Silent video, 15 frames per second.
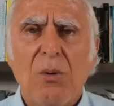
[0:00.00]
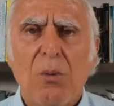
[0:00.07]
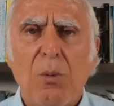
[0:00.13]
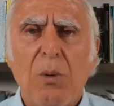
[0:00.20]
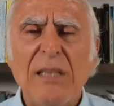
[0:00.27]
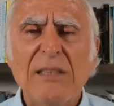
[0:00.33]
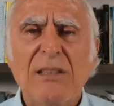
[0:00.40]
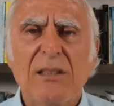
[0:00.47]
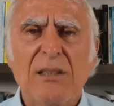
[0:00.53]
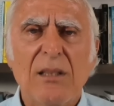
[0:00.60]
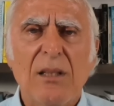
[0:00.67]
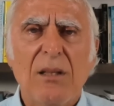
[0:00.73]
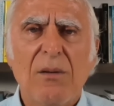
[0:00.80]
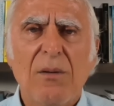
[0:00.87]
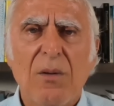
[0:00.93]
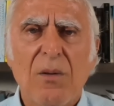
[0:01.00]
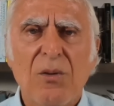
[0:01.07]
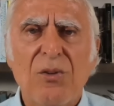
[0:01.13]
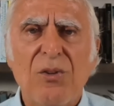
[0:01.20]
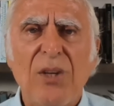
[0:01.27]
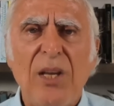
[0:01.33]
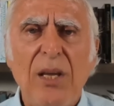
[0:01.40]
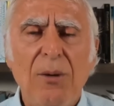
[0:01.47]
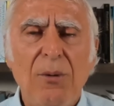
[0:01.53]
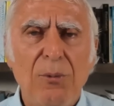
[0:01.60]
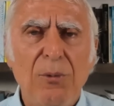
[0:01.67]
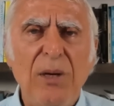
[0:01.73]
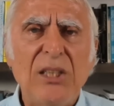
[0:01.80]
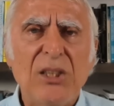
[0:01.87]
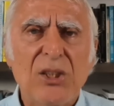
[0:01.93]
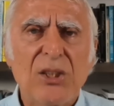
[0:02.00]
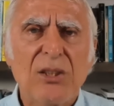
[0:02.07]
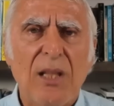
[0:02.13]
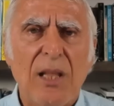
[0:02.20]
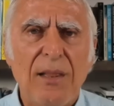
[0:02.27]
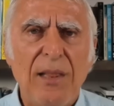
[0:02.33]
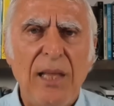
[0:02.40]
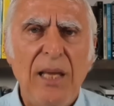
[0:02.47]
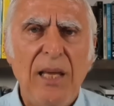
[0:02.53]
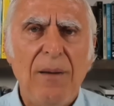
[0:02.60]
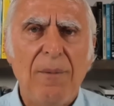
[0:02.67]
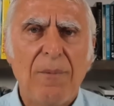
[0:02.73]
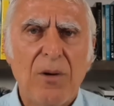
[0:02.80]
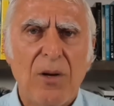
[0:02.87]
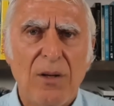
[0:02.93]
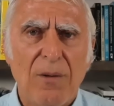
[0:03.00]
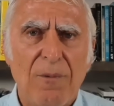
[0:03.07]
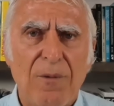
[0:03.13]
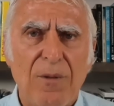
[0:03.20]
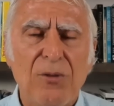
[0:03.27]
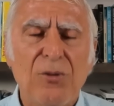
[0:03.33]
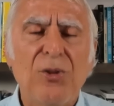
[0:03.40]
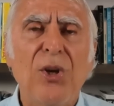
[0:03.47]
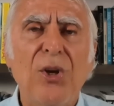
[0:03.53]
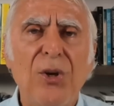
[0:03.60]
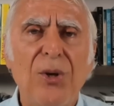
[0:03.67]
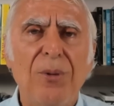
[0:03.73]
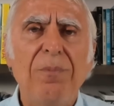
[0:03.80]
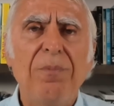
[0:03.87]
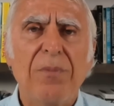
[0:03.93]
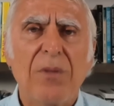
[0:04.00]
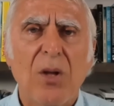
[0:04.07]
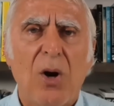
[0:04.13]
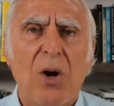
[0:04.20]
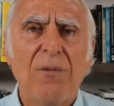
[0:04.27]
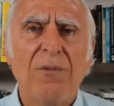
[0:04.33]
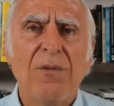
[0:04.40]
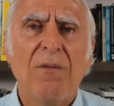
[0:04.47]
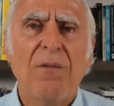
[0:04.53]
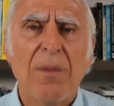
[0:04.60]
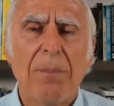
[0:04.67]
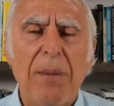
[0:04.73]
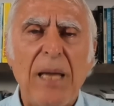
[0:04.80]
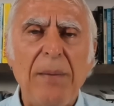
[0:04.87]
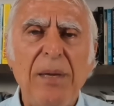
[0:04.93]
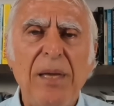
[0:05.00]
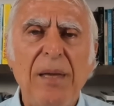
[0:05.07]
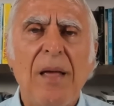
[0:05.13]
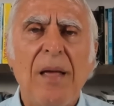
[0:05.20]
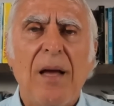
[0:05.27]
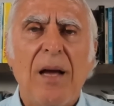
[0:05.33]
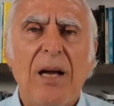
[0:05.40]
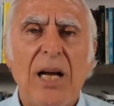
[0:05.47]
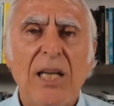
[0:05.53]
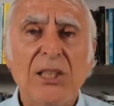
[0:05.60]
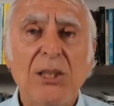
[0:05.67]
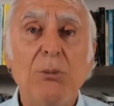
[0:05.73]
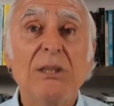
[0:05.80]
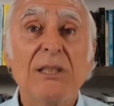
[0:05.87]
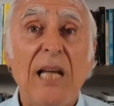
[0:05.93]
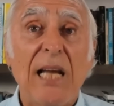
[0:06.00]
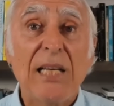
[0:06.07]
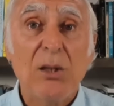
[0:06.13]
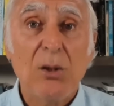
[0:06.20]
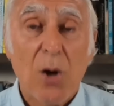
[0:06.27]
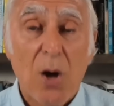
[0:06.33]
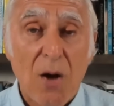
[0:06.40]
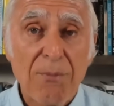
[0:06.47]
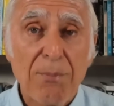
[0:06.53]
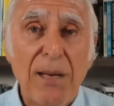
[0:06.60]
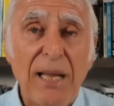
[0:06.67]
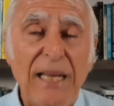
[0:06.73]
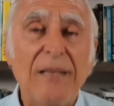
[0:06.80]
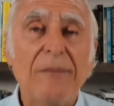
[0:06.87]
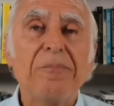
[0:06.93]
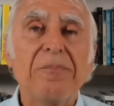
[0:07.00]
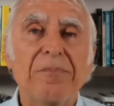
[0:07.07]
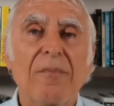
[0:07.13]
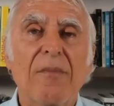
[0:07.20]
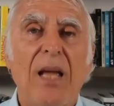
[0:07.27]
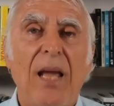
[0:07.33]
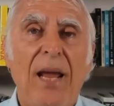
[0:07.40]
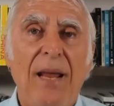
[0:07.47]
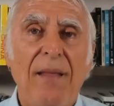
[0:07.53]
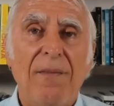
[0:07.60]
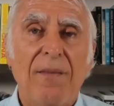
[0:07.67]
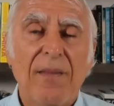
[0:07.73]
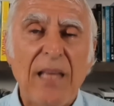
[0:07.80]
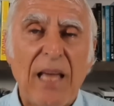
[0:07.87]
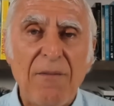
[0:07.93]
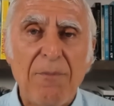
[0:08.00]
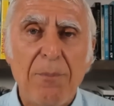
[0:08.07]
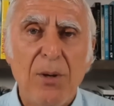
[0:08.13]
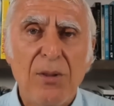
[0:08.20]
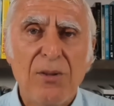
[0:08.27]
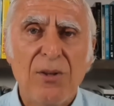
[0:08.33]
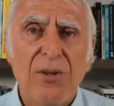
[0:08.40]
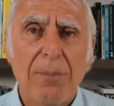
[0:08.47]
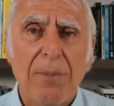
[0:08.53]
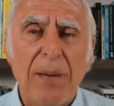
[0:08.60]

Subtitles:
once she reached the kind of term of the baby, she was taken off planet and gave birth to the